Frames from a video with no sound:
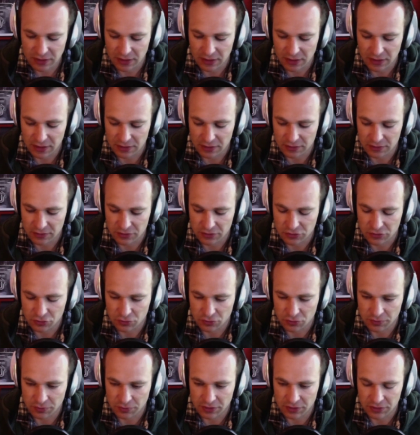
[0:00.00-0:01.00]
and you
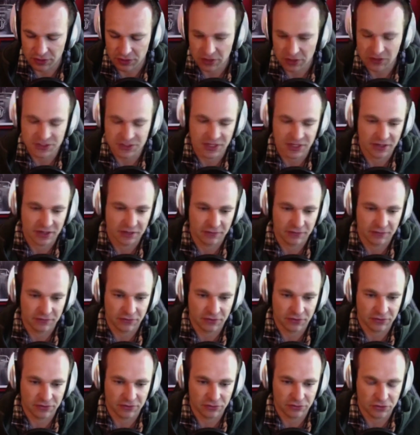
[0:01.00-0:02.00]
being the executive
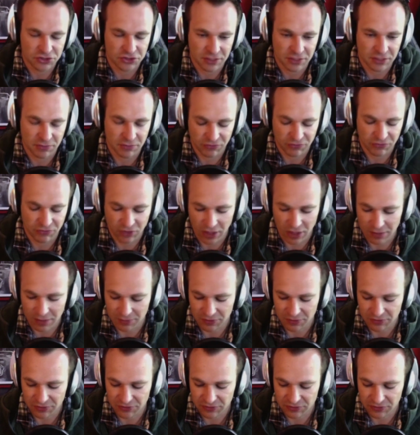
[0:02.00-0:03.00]
director of the Chamber of
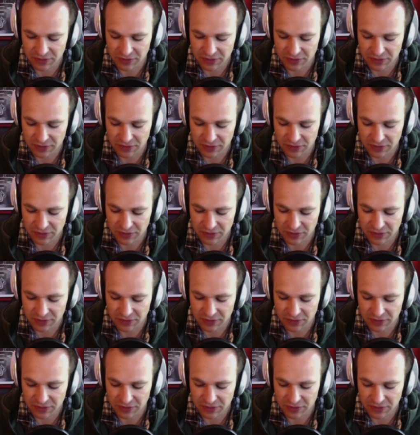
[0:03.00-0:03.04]
Commerce,